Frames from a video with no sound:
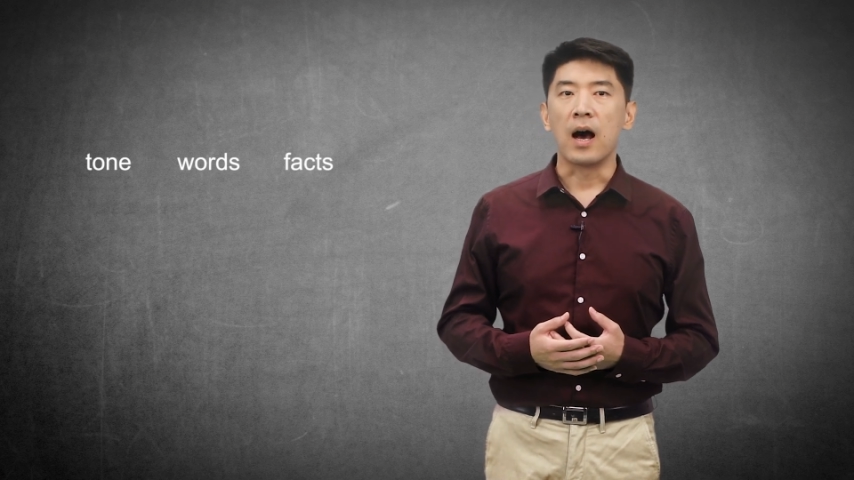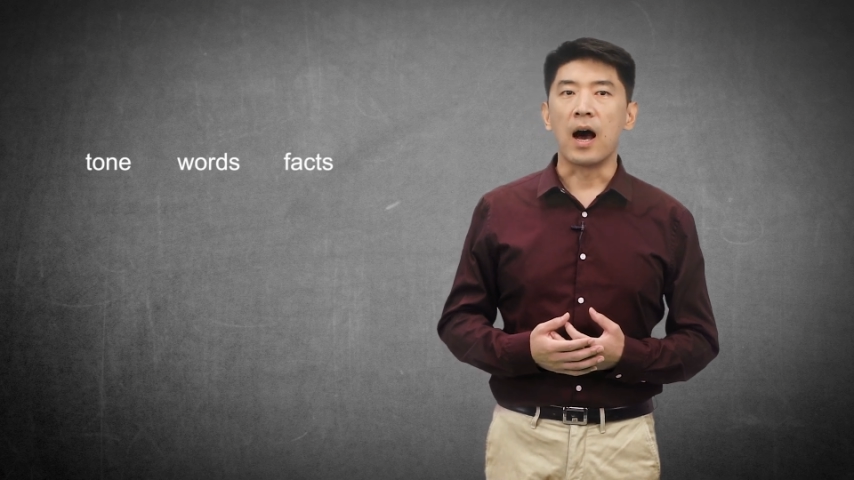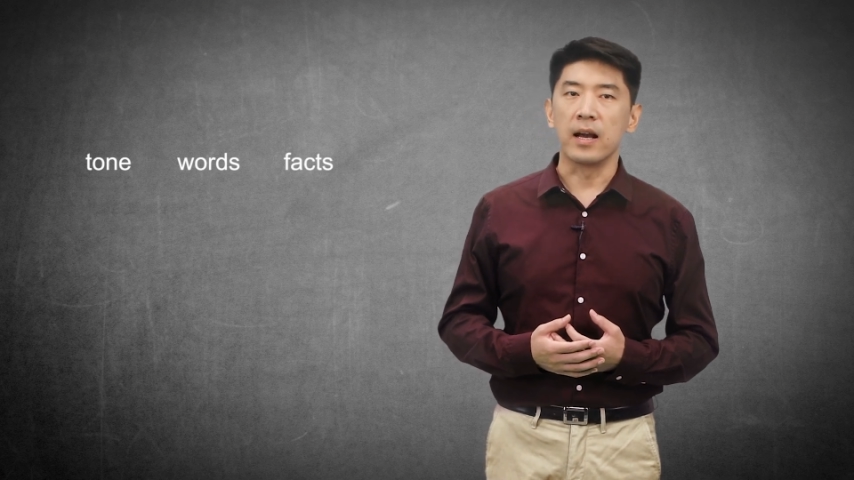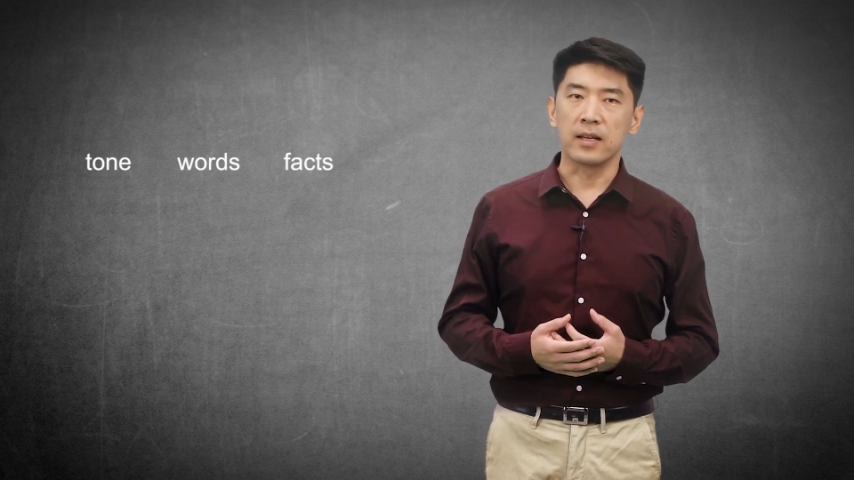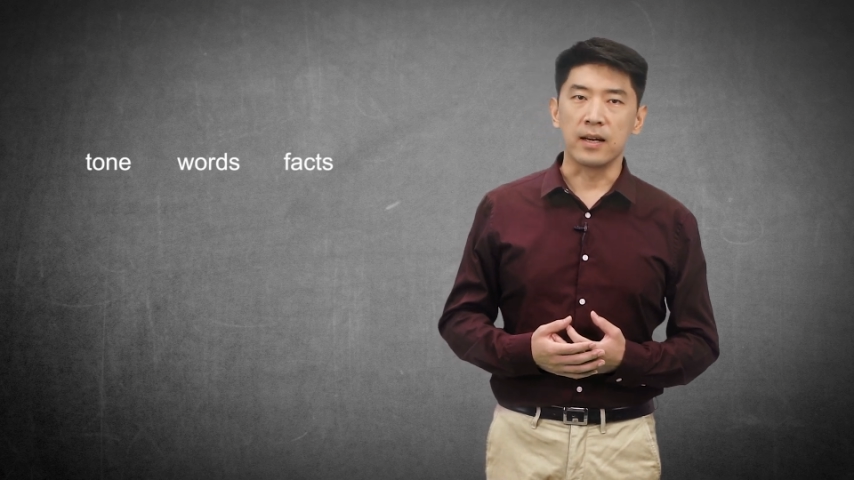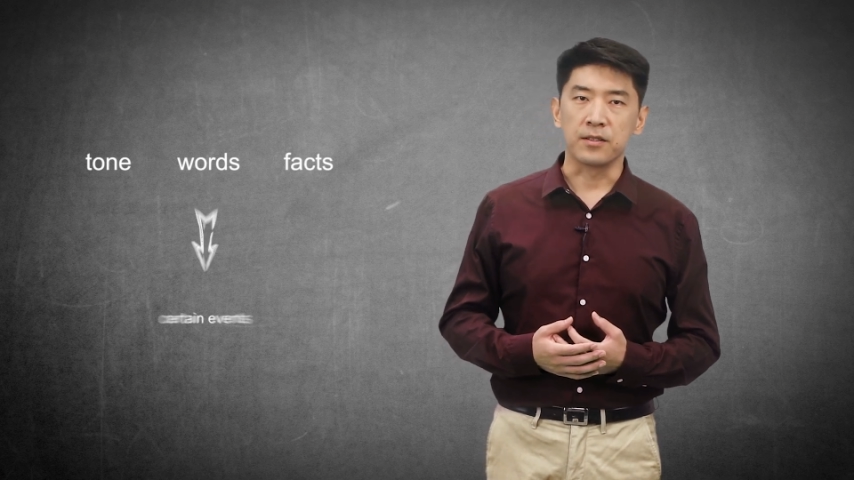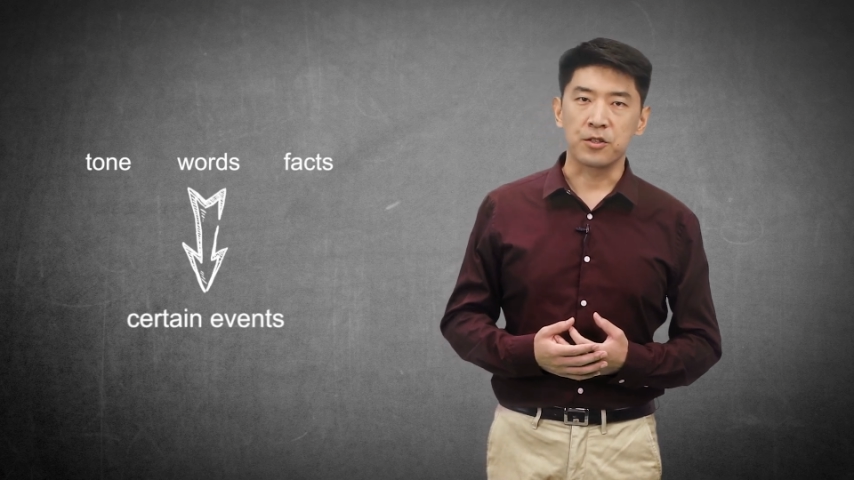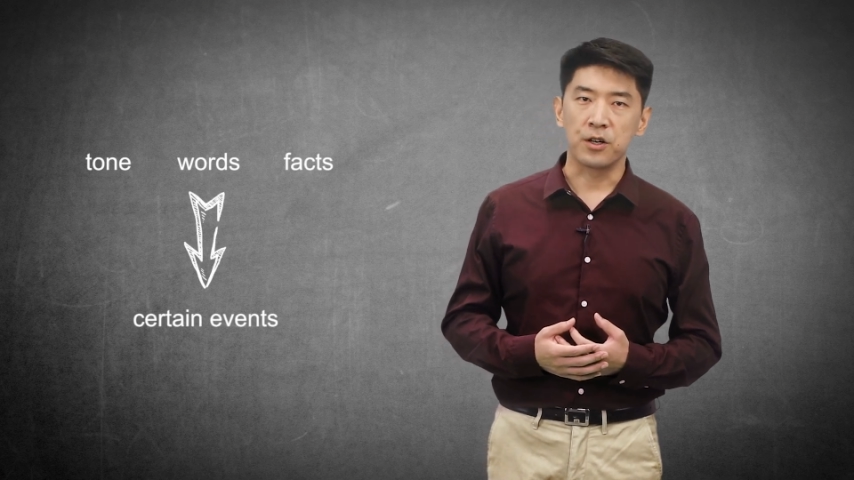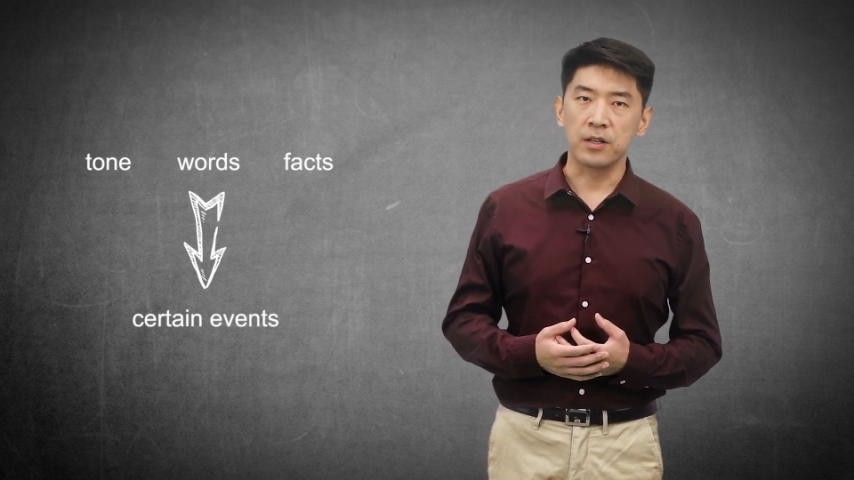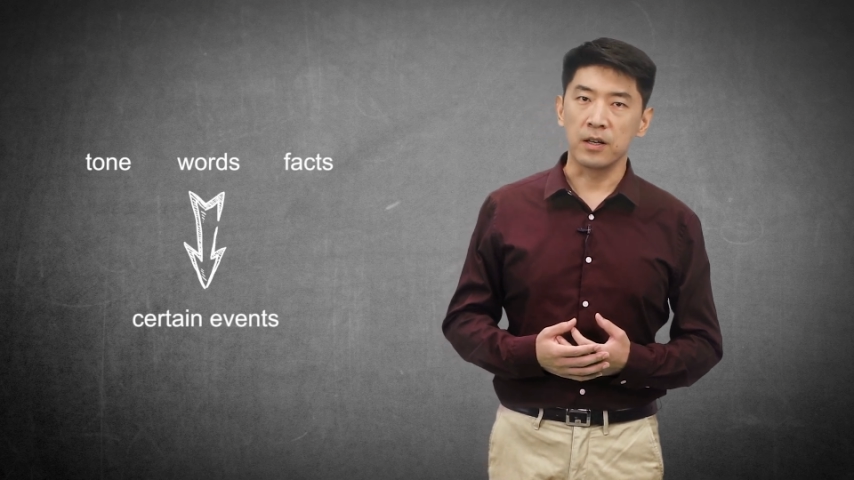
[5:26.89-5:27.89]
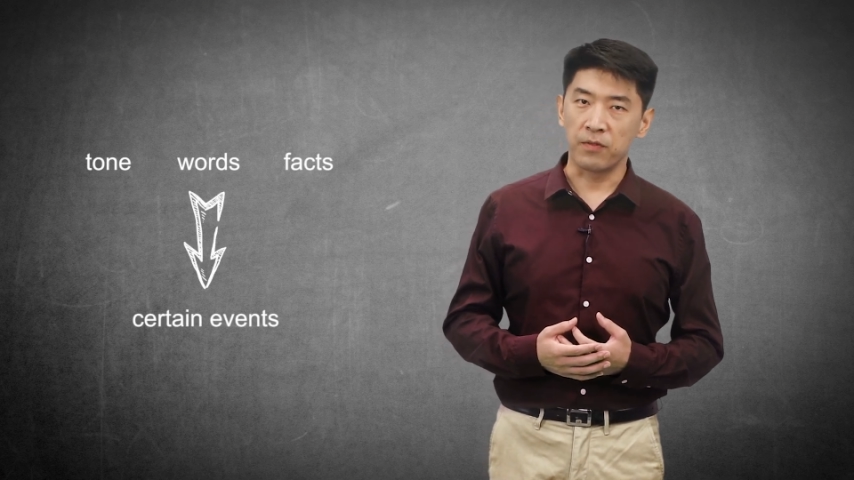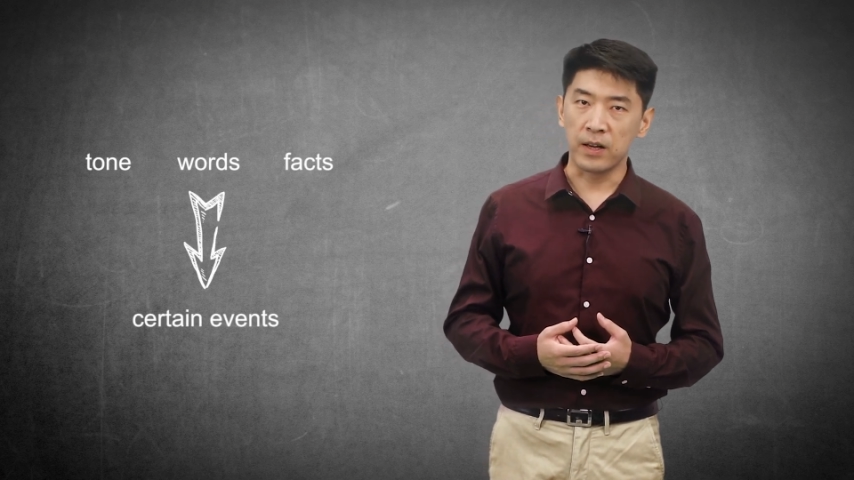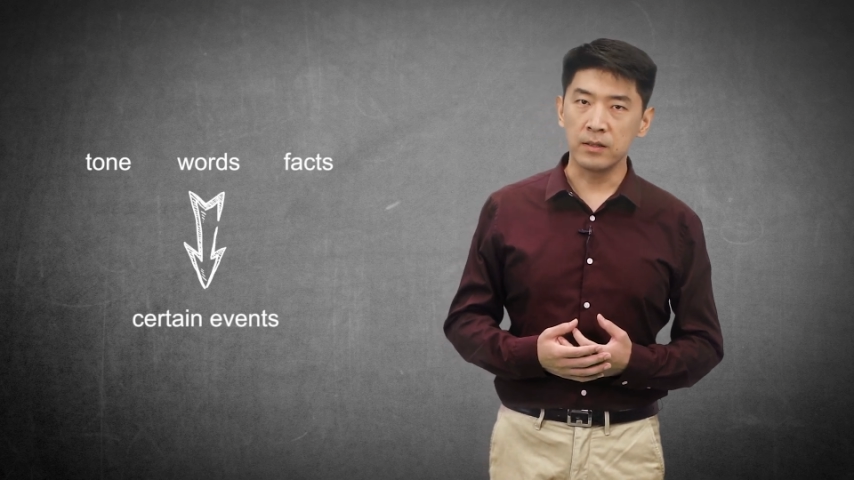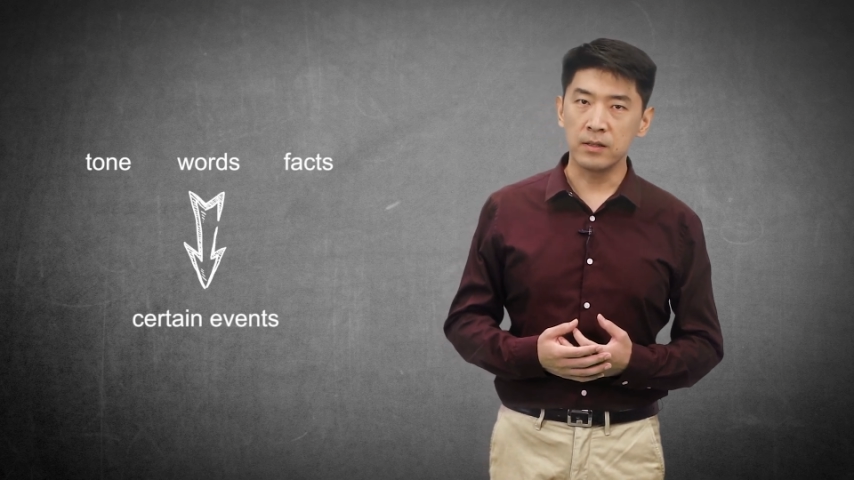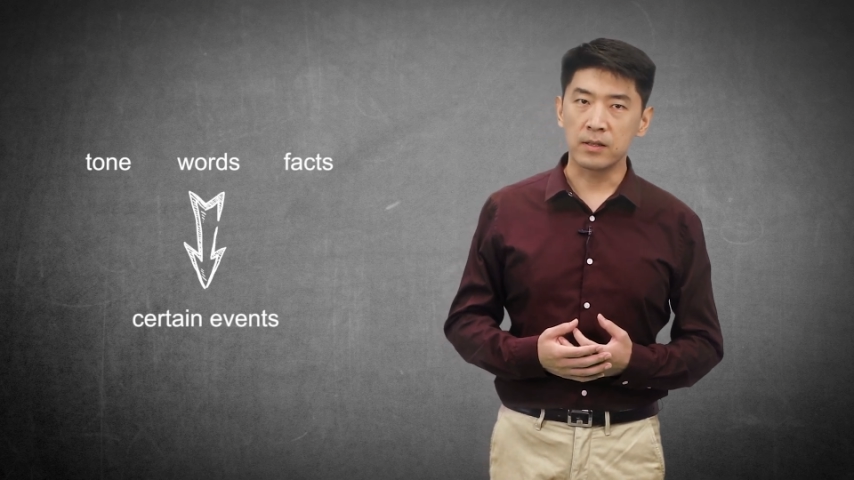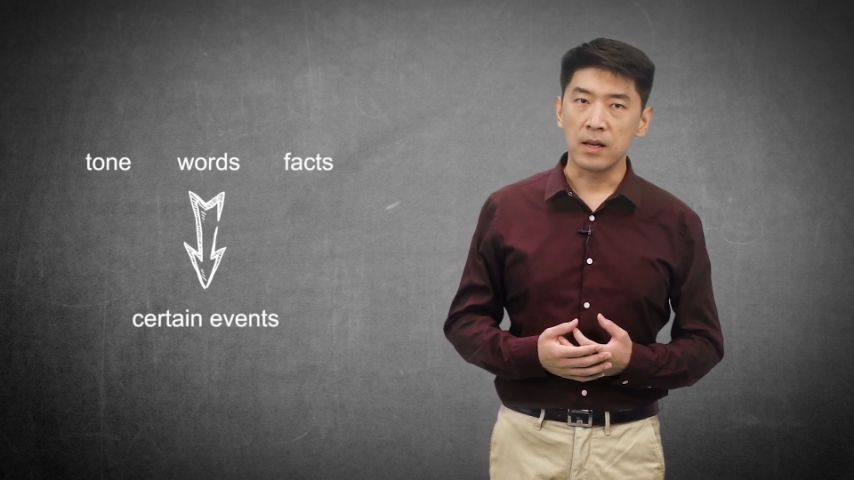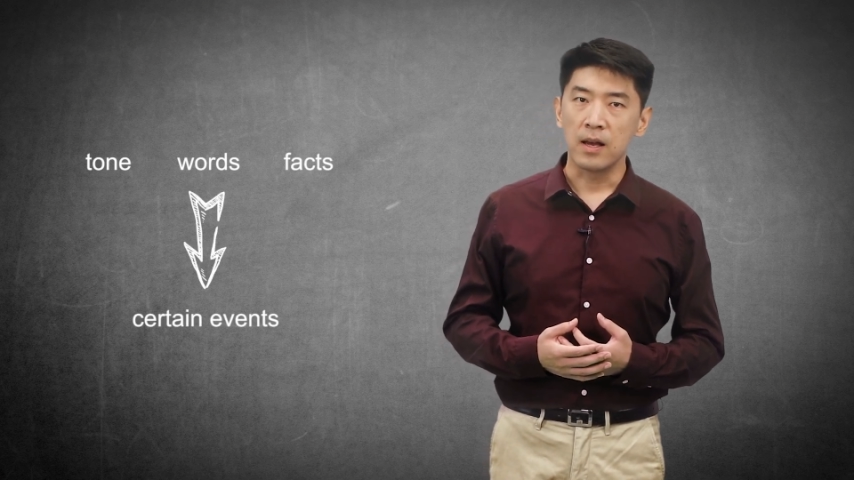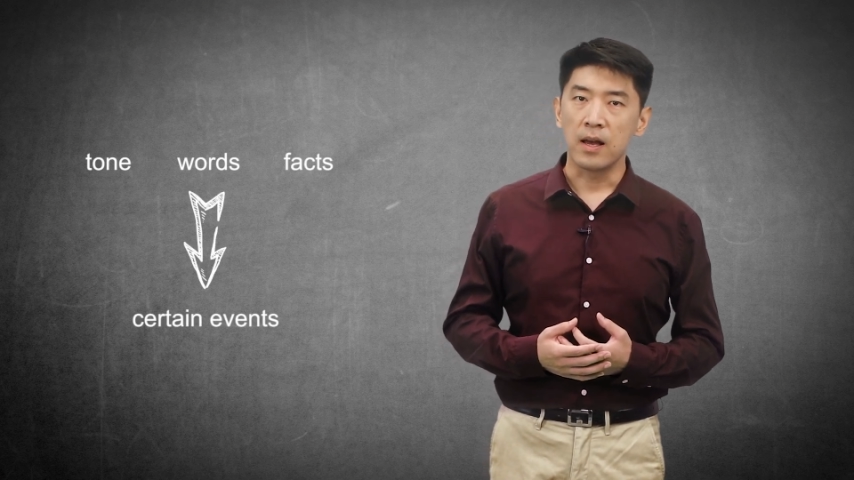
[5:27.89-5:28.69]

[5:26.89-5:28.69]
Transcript: highlight certain events,